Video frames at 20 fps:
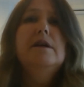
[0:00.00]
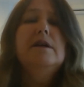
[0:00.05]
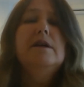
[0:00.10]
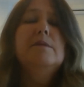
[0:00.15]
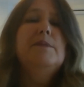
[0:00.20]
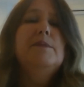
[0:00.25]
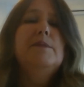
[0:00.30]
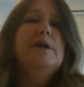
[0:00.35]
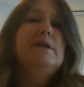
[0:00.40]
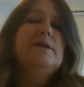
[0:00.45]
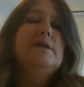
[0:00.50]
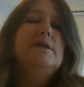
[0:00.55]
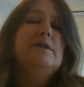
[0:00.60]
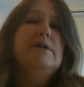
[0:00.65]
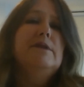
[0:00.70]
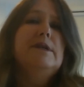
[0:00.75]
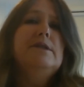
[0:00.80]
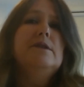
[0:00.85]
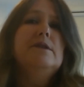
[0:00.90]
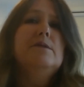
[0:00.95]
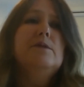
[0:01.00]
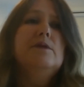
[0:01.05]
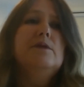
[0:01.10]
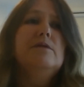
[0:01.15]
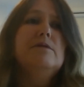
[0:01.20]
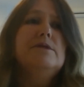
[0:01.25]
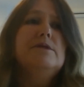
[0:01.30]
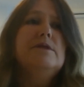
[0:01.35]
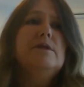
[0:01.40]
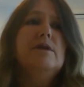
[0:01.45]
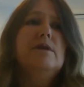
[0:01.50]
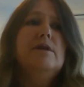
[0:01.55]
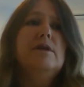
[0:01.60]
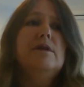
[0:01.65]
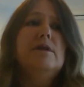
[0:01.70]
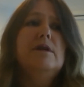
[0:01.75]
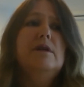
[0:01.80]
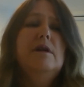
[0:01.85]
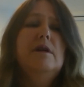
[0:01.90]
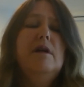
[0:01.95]
compared to the rest of the world,
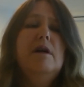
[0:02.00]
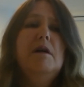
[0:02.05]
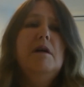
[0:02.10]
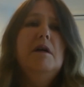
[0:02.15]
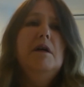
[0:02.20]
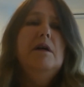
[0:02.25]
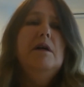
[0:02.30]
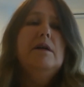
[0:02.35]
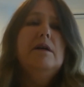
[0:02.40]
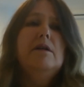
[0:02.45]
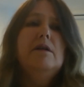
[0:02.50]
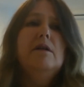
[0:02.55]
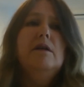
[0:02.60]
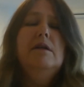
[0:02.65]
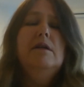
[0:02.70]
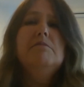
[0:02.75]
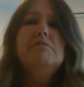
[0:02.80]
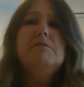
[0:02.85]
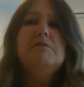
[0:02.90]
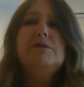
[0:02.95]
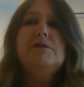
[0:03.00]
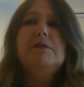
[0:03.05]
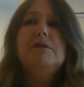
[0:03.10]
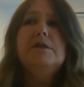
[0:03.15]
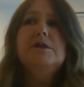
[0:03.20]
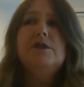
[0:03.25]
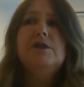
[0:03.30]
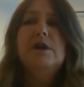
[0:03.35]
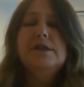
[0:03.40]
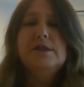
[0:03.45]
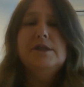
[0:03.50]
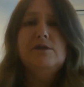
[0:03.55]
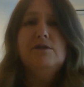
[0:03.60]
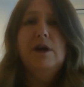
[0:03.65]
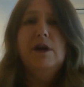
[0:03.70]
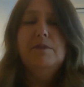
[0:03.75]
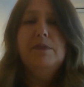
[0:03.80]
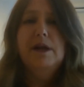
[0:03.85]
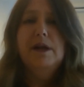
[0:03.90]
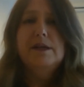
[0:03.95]
so Australia's a
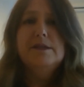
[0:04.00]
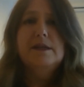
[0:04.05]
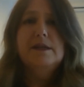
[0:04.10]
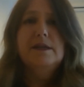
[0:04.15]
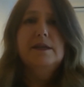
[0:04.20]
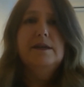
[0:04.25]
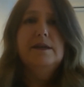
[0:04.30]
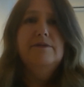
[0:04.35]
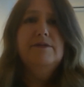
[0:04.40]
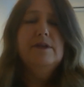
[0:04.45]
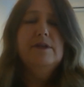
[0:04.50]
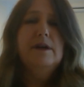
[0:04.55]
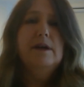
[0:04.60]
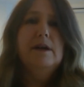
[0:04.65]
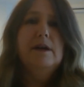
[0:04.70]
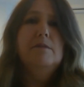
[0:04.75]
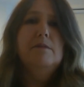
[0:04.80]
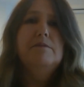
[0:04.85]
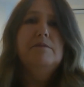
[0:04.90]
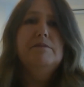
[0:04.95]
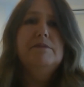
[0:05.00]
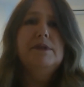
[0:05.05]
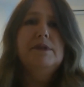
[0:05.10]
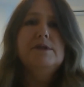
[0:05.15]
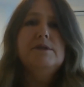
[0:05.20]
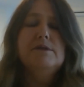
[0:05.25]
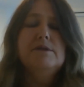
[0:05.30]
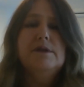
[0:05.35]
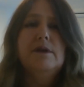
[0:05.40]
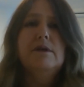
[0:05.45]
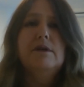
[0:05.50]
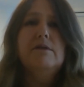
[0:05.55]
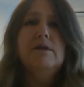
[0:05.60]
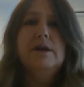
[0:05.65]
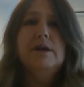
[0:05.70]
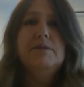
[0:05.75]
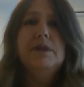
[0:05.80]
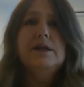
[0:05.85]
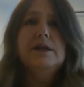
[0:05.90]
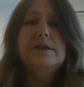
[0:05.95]
great place to live, but it's also a
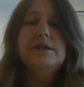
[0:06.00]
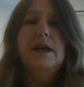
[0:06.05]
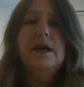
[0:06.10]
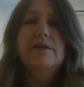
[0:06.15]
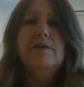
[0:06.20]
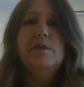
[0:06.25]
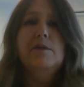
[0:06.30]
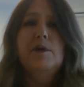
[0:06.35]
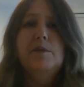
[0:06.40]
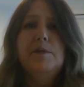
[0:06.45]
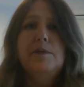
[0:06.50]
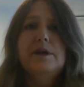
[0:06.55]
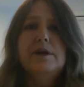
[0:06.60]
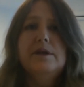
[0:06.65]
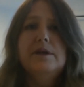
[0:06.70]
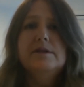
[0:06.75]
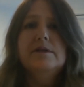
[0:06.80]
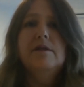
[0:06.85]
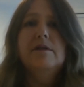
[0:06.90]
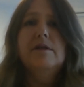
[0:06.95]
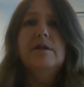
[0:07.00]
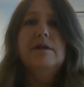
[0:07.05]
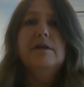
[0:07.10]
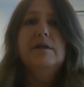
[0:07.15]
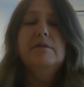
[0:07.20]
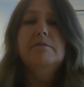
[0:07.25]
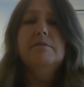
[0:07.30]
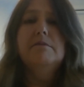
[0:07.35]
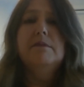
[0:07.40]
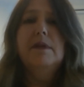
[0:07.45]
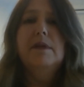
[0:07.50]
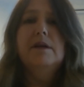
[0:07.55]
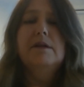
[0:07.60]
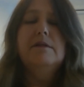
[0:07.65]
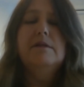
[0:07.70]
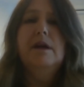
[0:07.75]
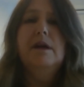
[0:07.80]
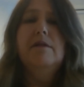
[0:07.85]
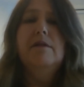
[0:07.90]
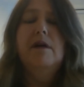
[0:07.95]
great place to have a property. So
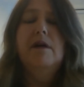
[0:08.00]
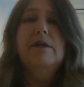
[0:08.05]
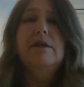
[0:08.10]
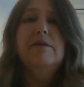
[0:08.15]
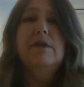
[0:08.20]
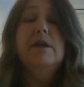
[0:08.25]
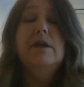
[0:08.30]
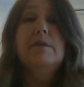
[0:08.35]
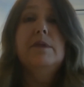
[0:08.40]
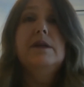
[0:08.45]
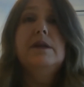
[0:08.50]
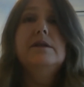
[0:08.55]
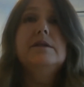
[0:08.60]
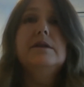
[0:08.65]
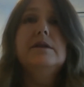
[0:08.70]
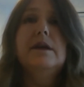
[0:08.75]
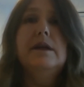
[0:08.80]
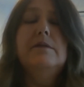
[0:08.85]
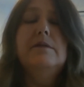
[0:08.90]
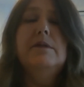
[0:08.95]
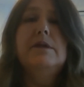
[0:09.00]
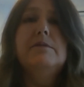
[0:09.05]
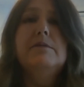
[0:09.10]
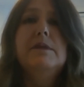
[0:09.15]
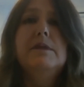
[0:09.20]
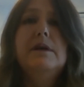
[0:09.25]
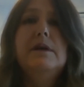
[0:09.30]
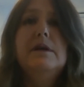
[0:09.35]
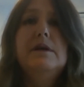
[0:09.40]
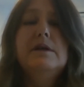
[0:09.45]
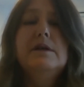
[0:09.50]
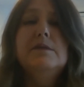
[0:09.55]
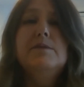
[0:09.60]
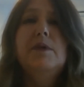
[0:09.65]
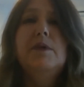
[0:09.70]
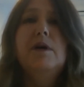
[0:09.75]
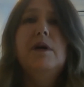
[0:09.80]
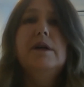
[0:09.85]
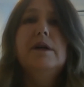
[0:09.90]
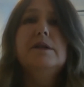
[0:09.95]
I'd highly recommend anyone to
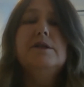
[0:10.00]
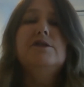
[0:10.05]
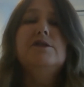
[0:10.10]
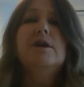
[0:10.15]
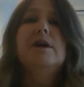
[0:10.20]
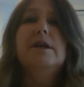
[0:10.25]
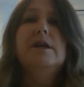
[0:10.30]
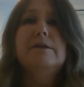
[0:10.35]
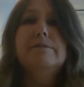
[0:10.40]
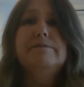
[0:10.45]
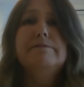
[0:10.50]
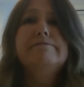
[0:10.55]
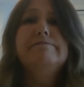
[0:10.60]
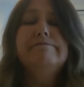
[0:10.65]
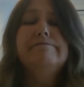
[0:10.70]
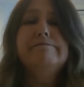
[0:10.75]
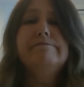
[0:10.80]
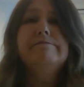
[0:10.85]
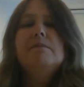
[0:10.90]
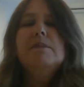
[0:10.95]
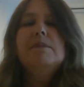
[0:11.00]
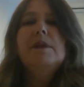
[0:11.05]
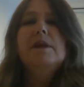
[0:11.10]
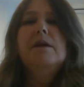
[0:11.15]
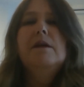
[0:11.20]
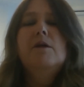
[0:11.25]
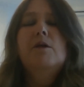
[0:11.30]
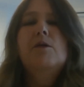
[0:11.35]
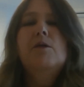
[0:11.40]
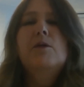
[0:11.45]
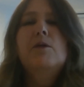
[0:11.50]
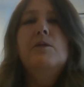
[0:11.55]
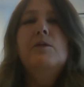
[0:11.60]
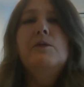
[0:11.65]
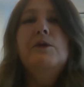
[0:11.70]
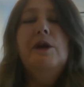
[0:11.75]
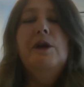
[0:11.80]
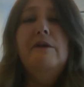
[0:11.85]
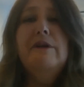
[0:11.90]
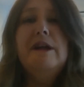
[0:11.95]
buy in Australia.
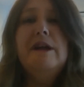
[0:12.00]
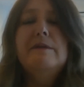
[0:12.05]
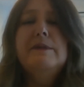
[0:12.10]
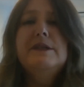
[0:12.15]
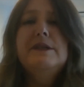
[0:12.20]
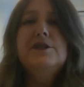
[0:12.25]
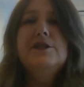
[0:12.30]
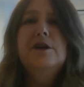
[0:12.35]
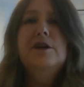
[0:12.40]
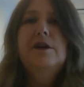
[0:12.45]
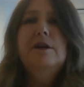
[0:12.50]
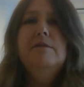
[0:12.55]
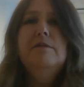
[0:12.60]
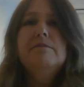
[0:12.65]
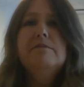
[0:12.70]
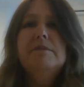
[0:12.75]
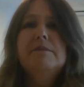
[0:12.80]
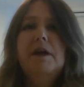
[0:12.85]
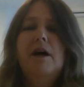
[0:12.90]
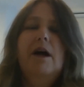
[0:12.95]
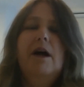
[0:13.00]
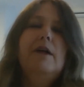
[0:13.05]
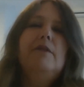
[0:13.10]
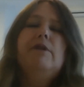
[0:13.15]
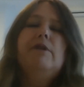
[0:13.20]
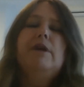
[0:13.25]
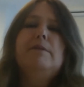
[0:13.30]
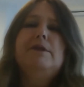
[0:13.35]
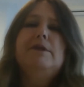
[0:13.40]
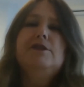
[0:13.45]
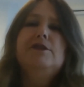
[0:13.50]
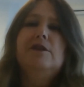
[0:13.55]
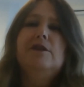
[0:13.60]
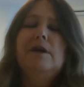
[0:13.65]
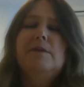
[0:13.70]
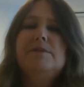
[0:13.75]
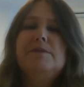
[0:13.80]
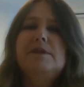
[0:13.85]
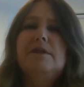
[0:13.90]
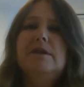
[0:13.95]
Would I recommend Joe? I'd recommend Joe,
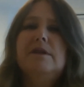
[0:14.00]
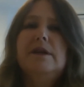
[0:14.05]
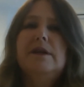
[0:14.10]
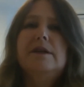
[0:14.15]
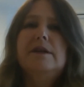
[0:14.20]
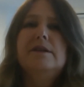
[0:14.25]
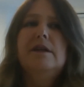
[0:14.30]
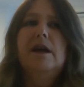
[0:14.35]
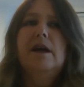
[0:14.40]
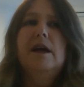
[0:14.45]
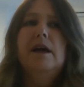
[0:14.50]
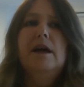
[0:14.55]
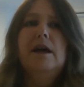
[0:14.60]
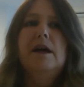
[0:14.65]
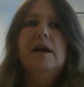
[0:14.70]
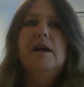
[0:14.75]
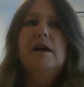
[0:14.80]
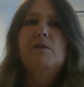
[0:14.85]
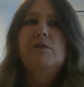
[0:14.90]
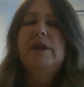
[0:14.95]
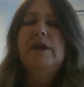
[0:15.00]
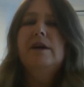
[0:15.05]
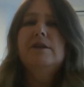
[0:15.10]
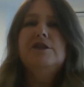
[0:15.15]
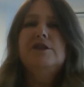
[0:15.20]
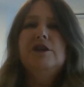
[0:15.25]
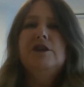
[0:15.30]
absolutely. Without